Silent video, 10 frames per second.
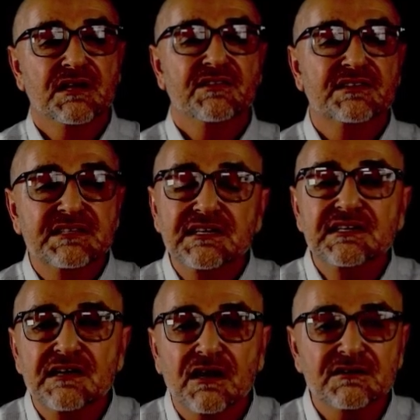
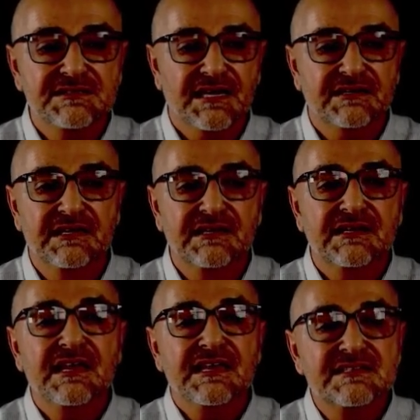TDR technique
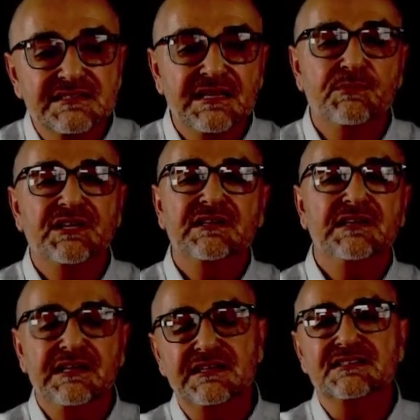is limited
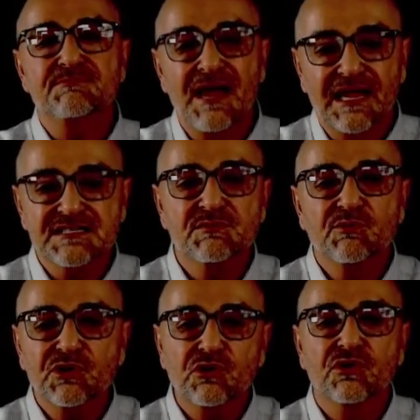in its maximum
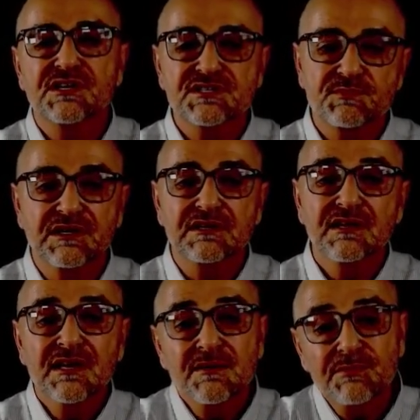recording speed
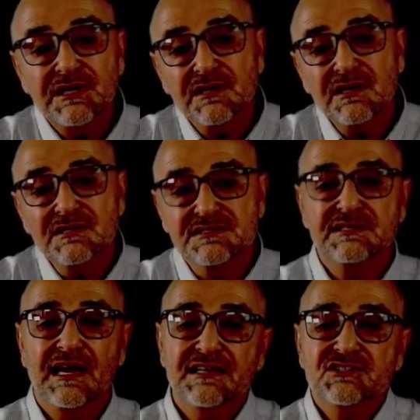because it
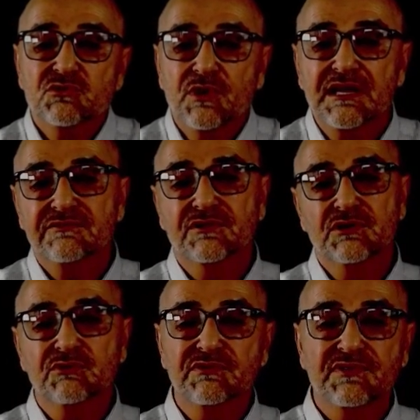has to wait for the
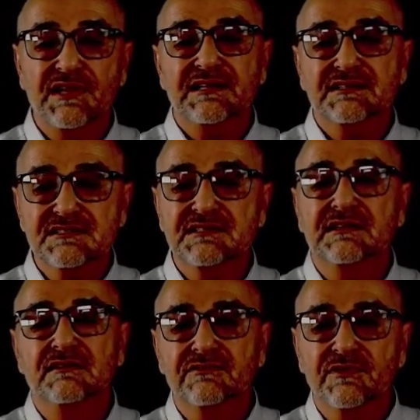reflected
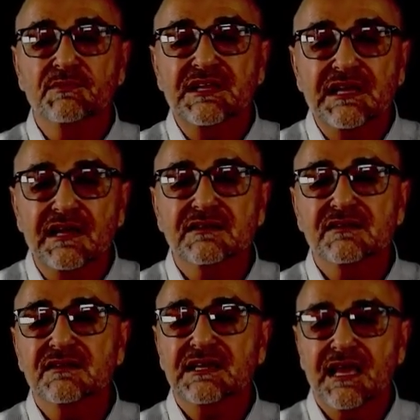signal from the end of the
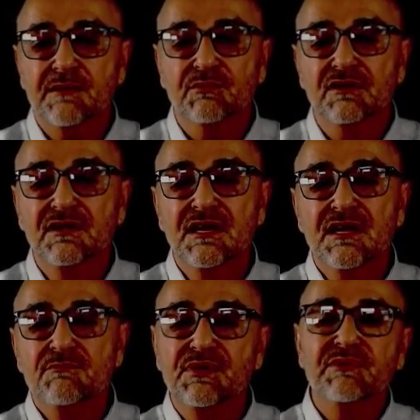cable
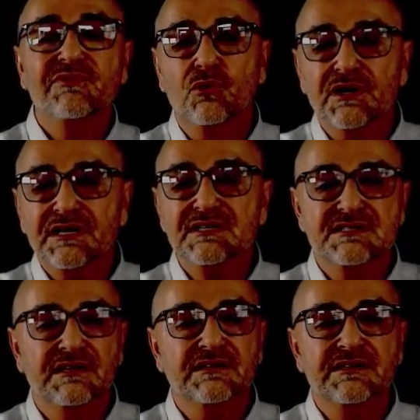before it can
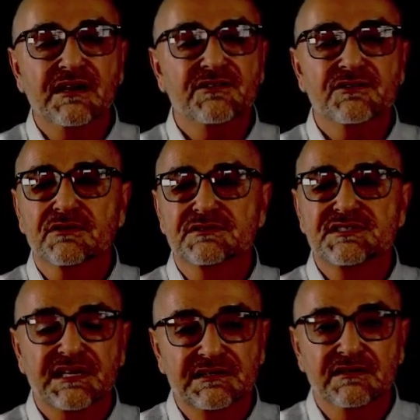send another
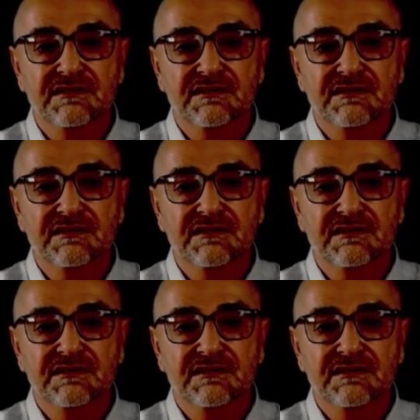signal.